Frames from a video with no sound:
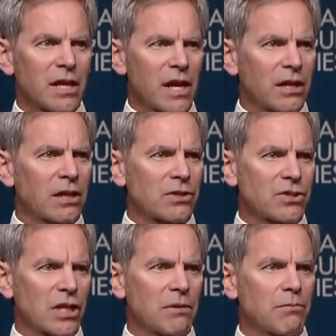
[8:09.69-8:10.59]

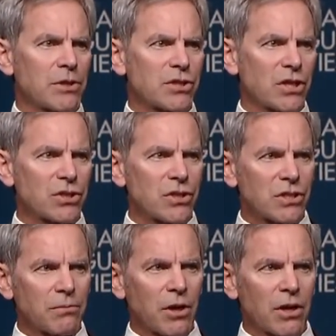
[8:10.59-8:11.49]
NLC positions
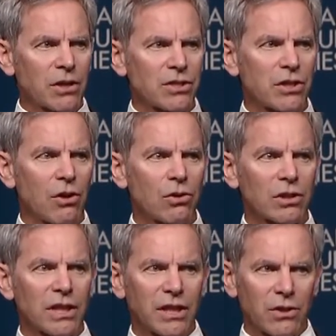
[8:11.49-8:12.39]
America's
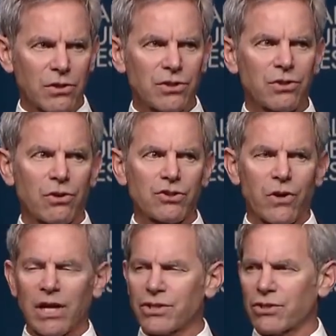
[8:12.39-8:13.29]
local leaders to
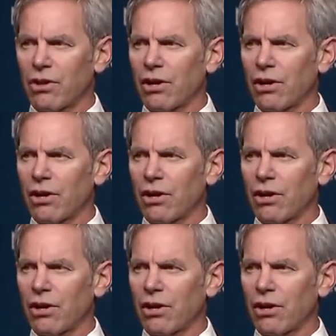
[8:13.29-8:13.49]
address